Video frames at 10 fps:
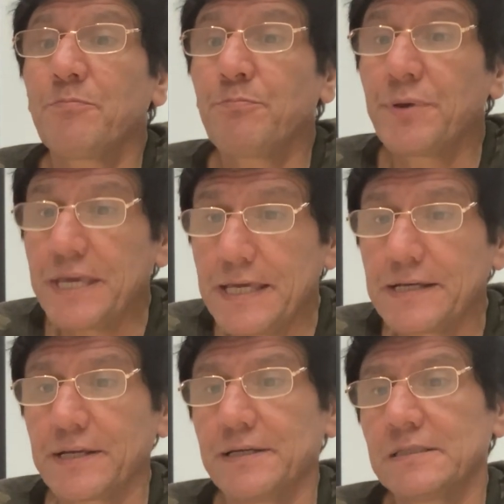
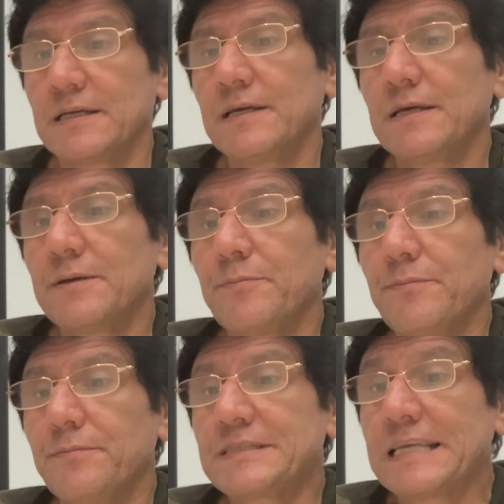period,
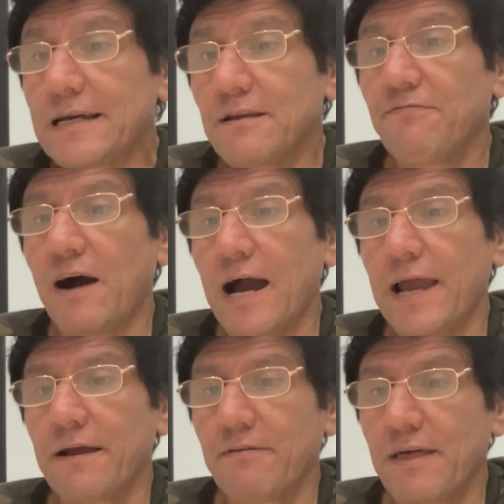
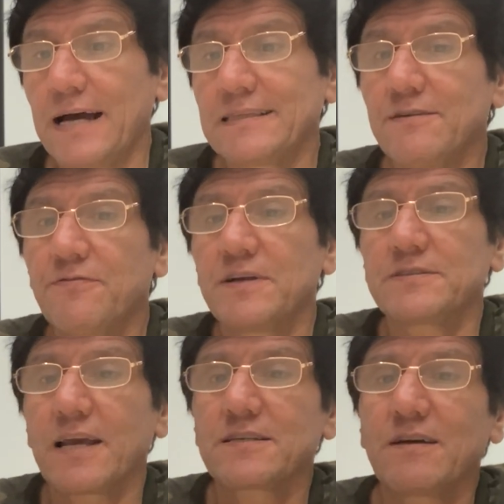signifying that different
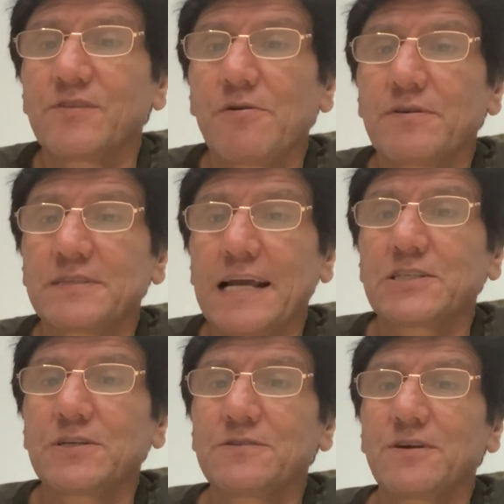
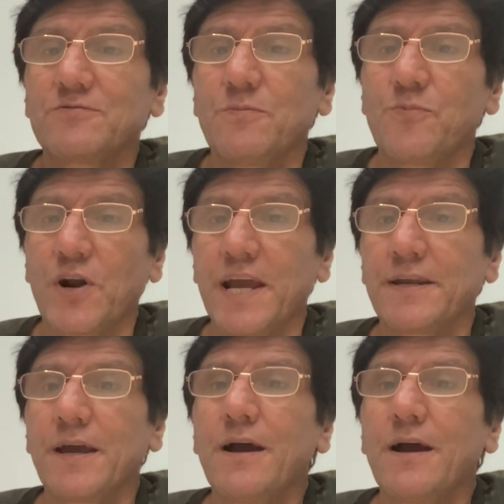sections of the brain